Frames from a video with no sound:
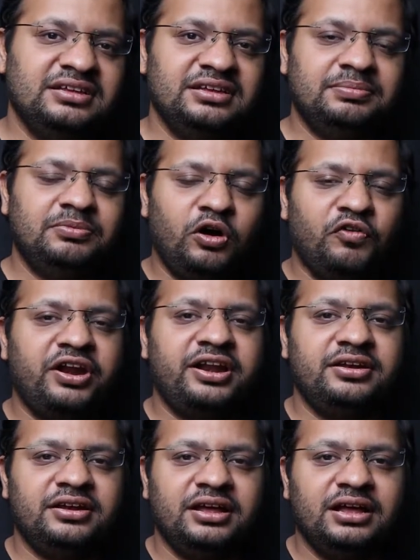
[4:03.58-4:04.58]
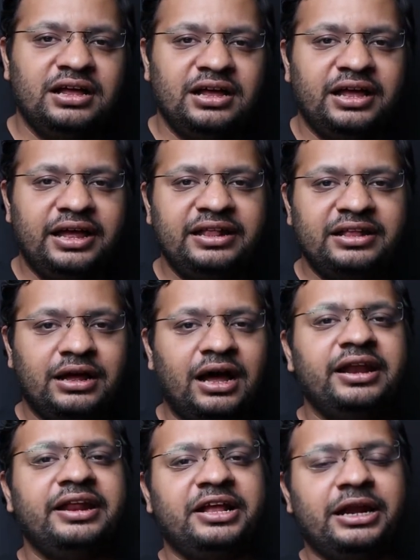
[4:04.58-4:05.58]
over in uh, an
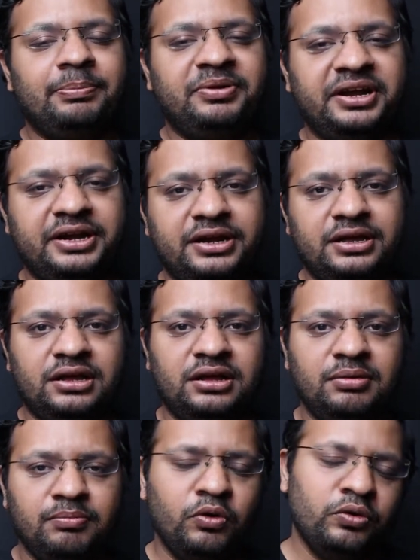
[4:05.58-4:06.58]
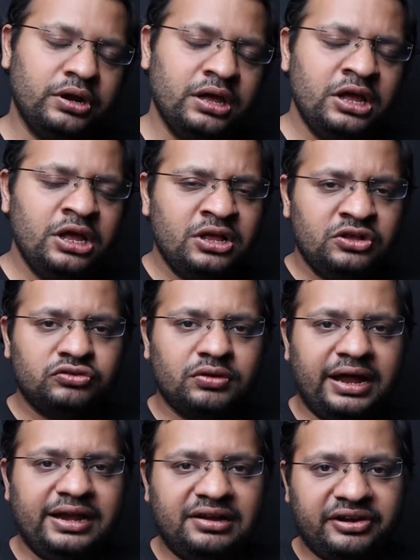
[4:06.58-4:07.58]
unencrypted uh, mode. So
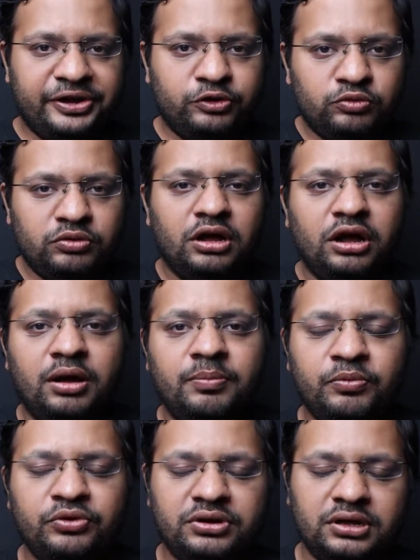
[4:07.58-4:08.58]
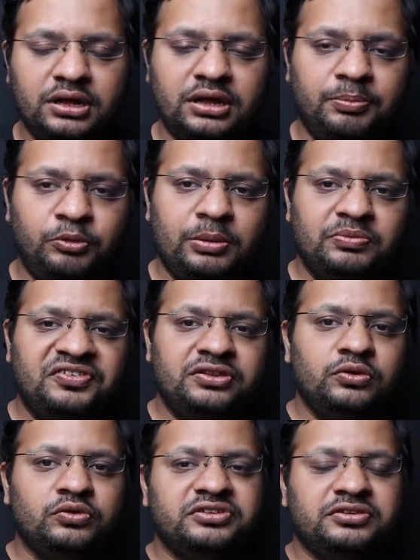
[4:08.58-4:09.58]
I'll try to uh, put uh, put up with
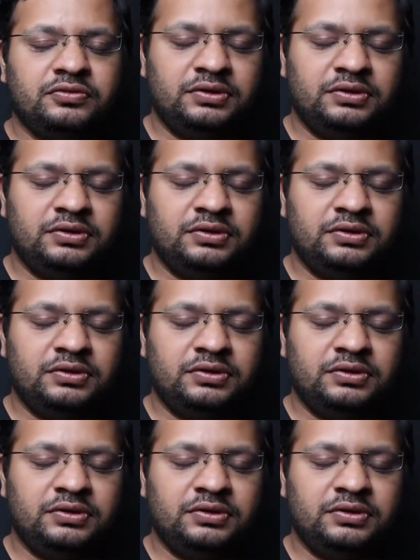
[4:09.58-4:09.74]
those as